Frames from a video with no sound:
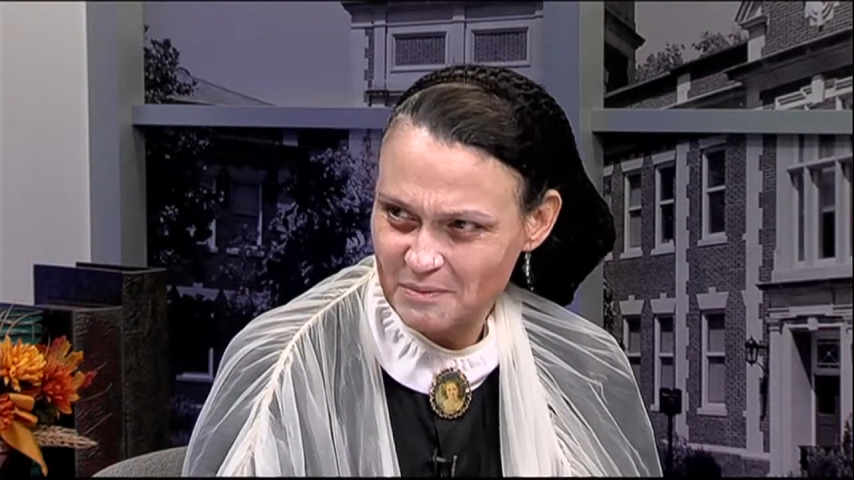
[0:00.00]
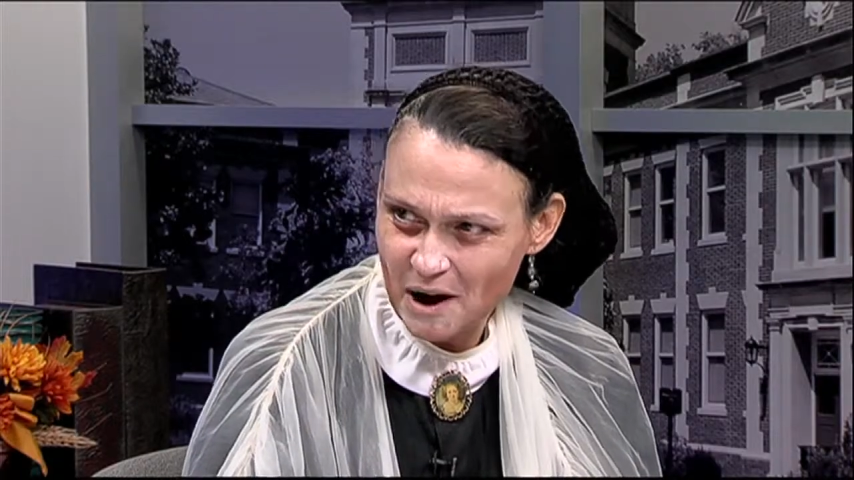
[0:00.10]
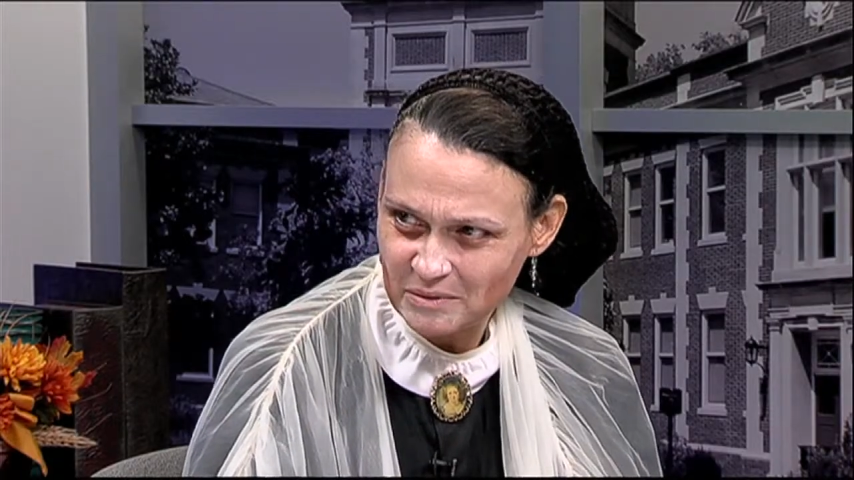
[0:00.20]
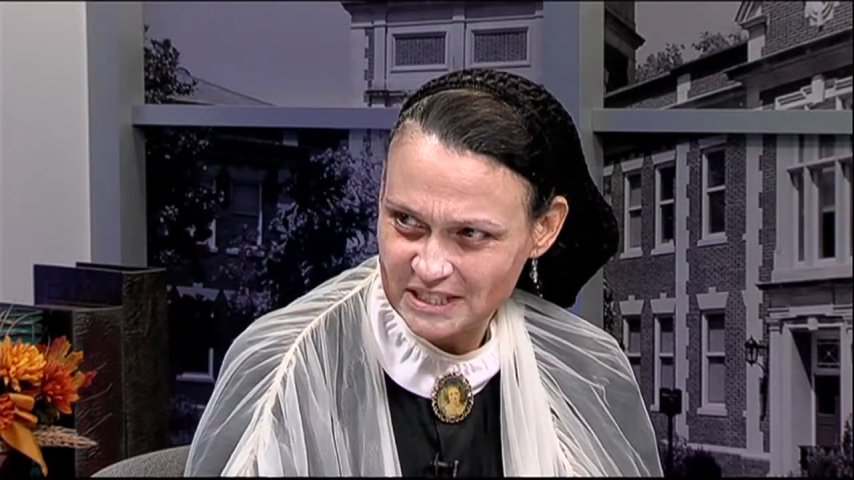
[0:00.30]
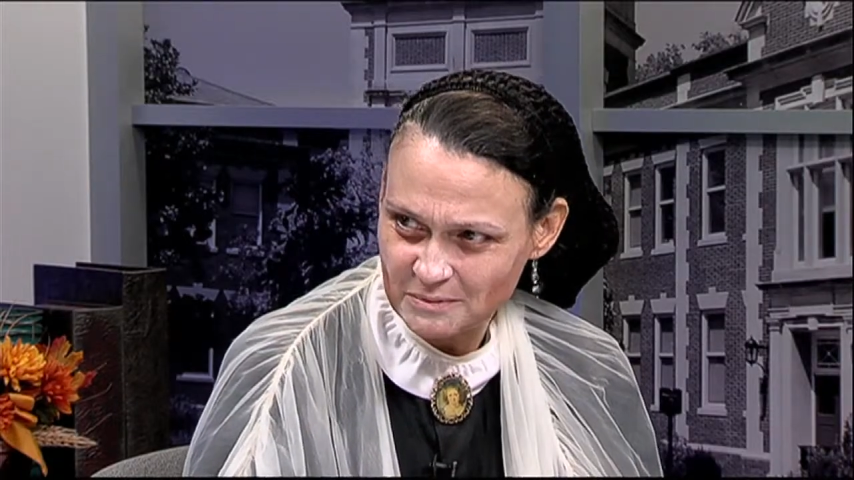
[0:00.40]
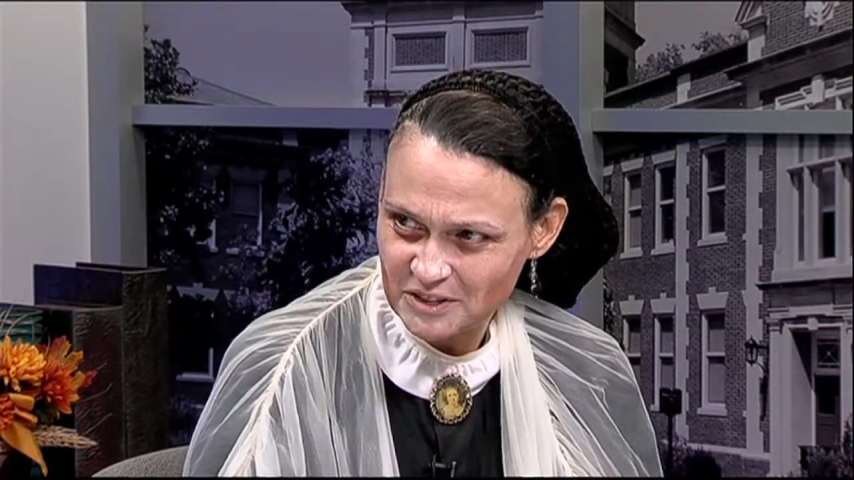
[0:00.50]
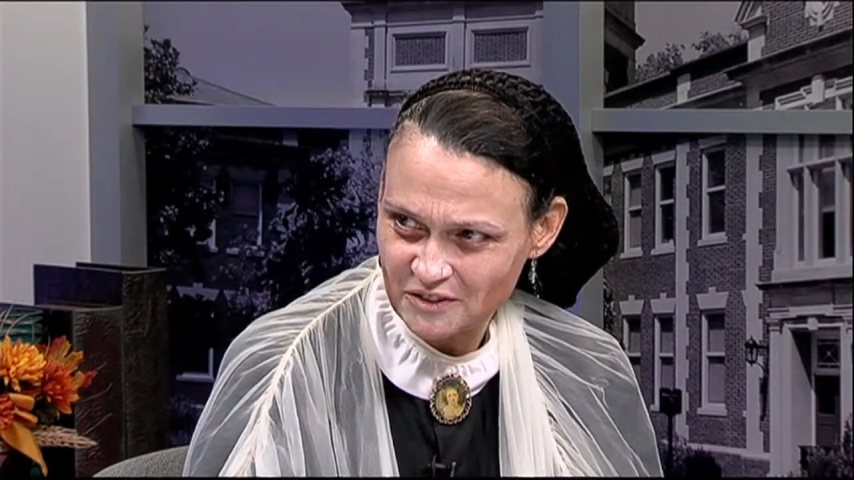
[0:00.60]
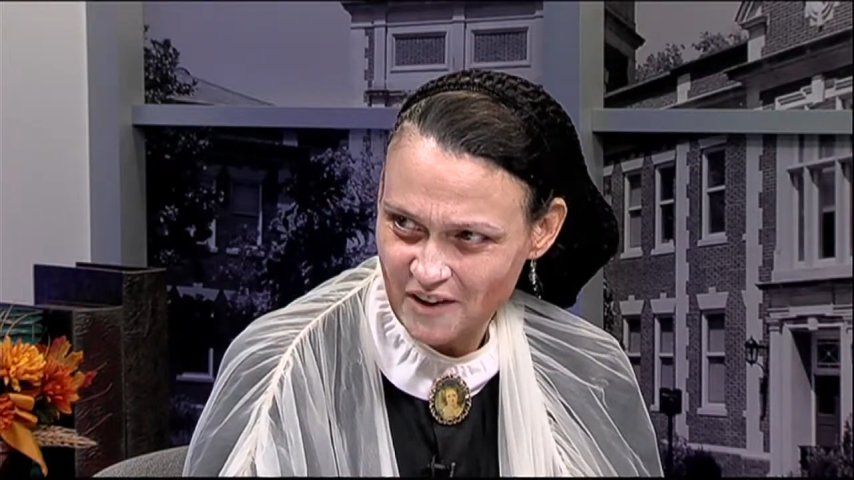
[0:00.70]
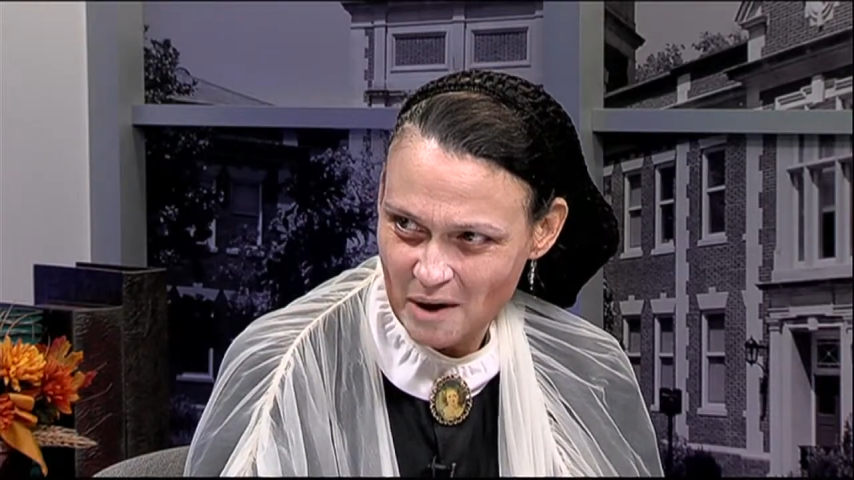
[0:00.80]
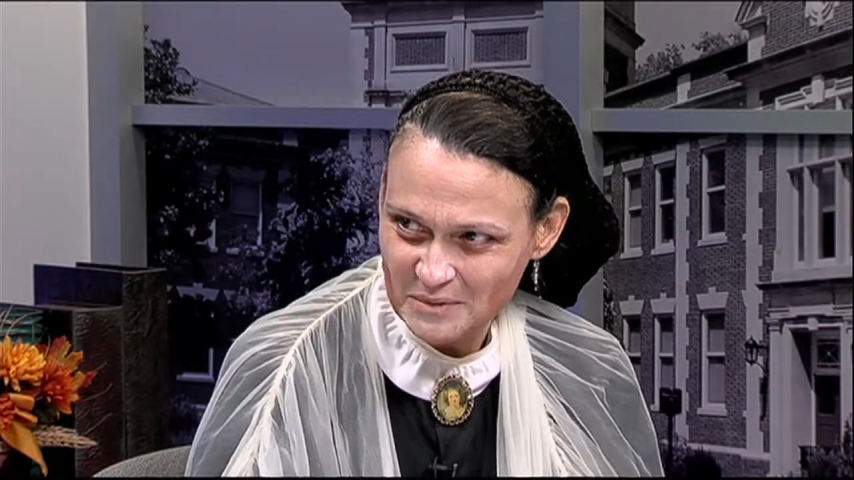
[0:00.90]
like it's probably some
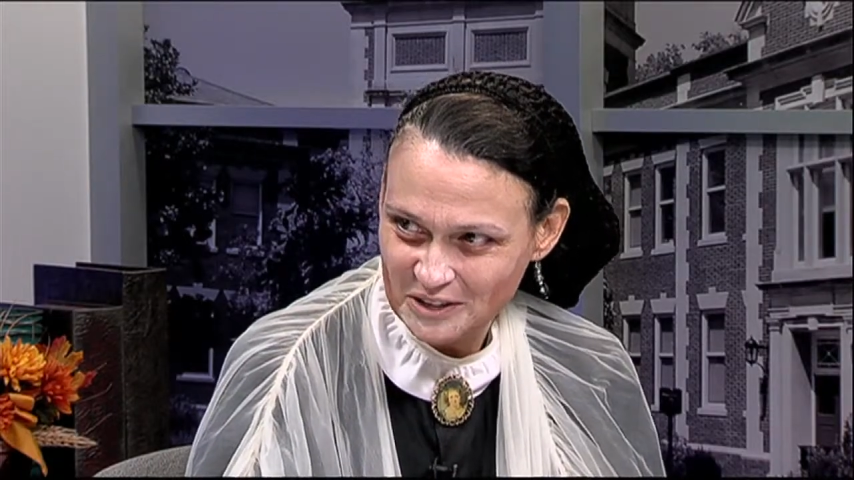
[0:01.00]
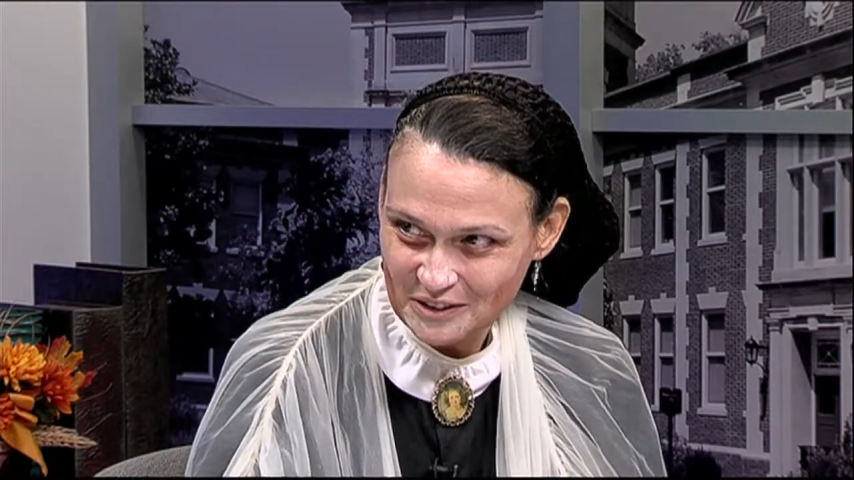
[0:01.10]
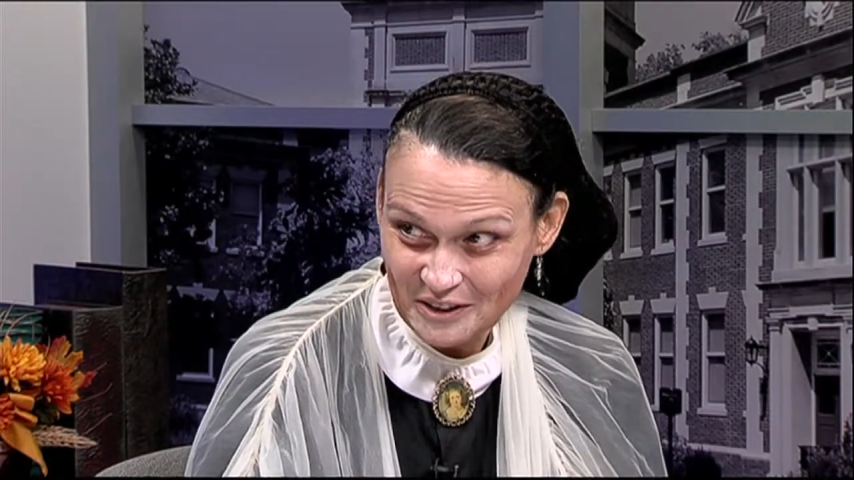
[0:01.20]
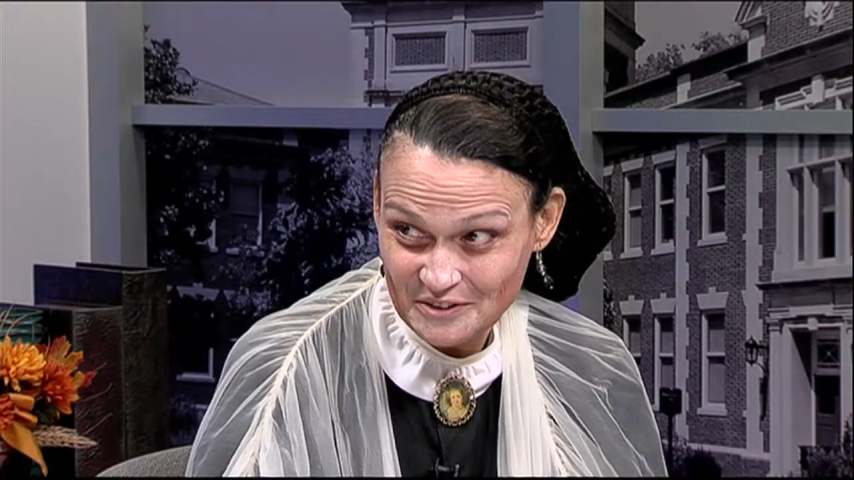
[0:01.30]
sort of optical